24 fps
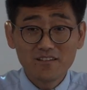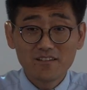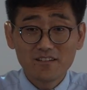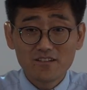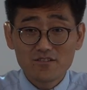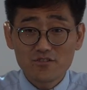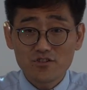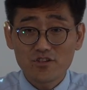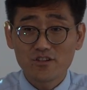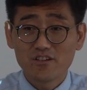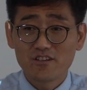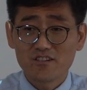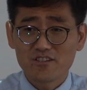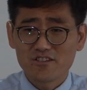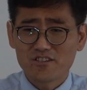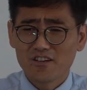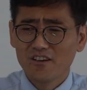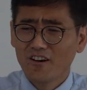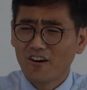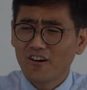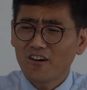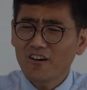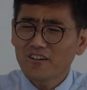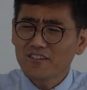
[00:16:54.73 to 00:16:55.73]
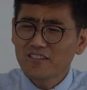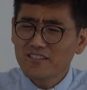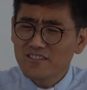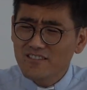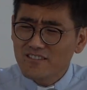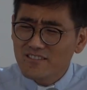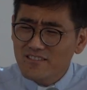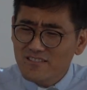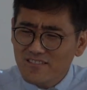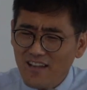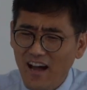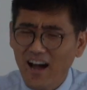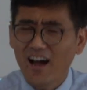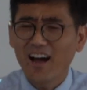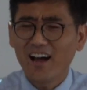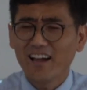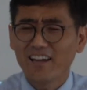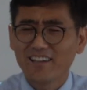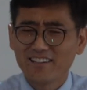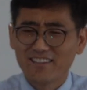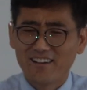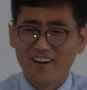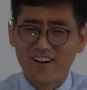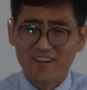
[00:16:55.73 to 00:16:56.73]
the church, are the
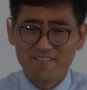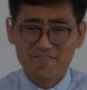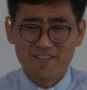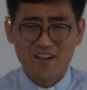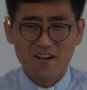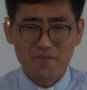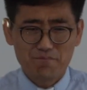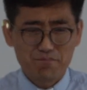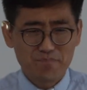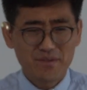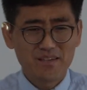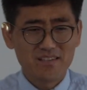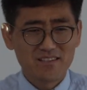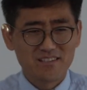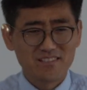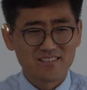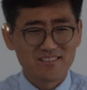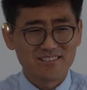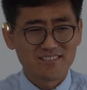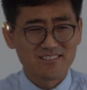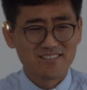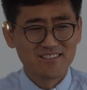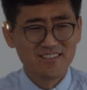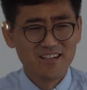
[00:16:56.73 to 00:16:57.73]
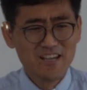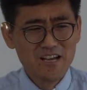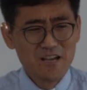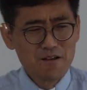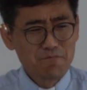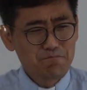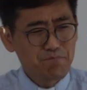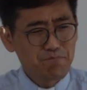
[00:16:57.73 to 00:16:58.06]
sign of that peace.